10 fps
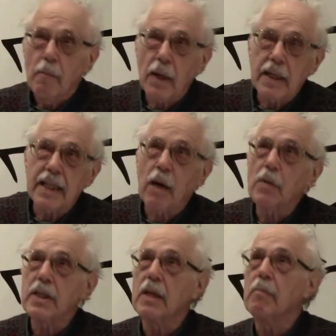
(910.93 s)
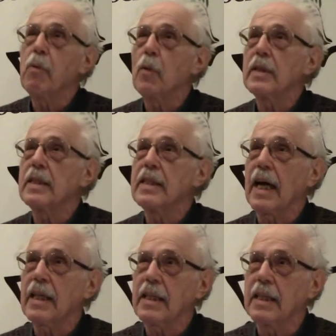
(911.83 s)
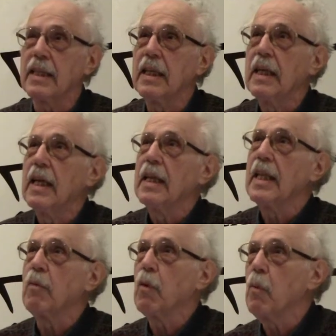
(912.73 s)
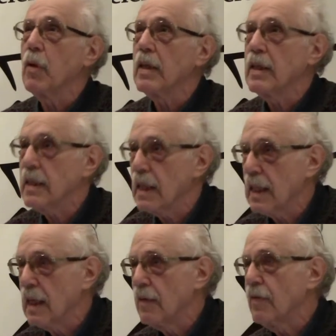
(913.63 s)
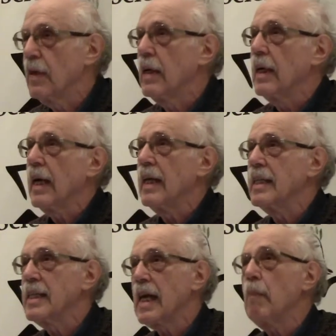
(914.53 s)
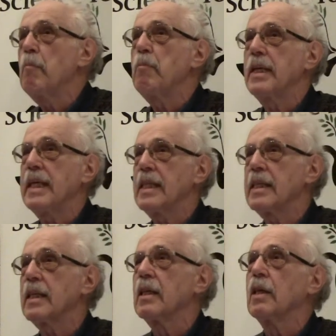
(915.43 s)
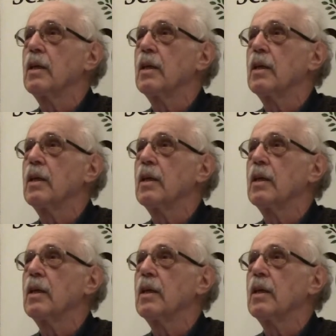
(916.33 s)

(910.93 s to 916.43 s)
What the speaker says: But there was an important section that were willing to live in some peace